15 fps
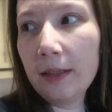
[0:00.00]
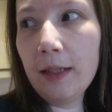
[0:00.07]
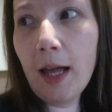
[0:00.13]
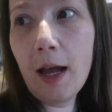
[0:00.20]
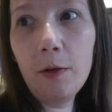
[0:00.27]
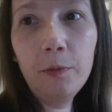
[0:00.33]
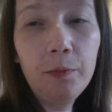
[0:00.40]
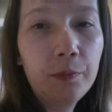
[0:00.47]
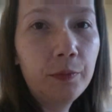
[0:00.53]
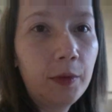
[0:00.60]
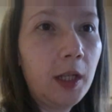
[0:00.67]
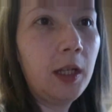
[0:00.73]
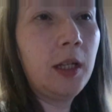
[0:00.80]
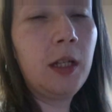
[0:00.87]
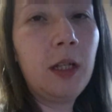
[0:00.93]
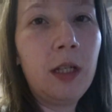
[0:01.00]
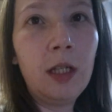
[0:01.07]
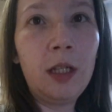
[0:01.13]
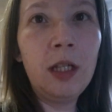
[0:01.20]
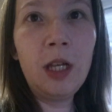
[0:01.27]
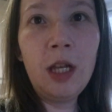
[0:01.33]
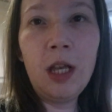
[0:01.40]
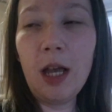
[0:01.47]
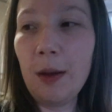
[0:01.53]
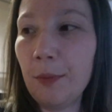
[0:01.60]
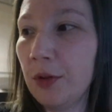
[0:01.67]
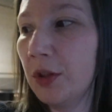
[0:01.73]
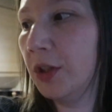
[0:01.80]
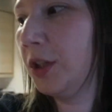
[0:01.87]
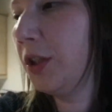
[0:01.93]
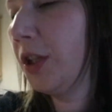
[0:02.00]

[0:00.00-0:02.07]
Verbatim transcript: Now, I'm just gonna